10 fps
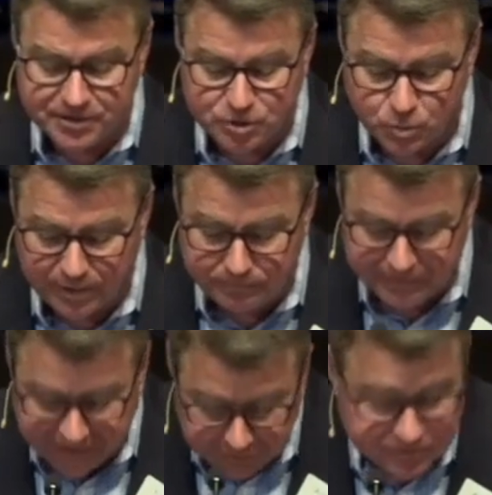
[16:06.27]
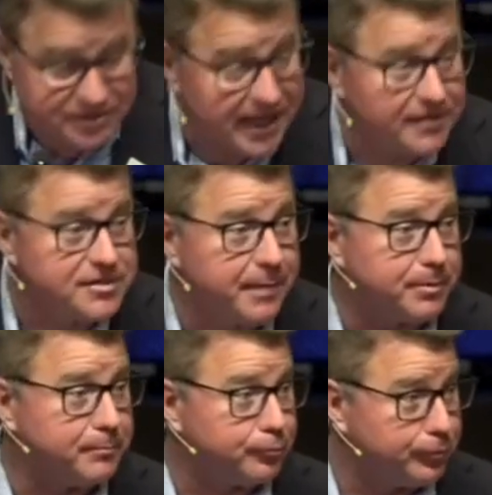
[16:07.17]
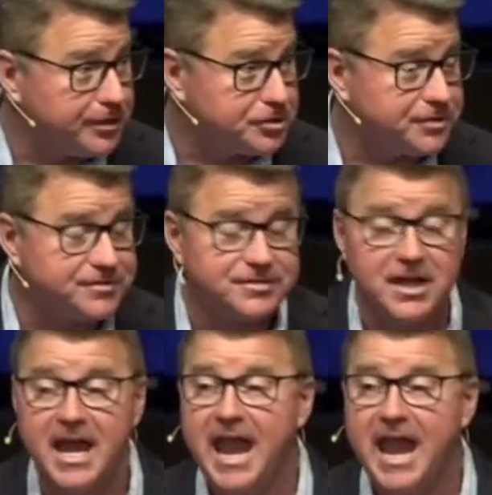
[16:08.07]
is when Peter stands up and preaches,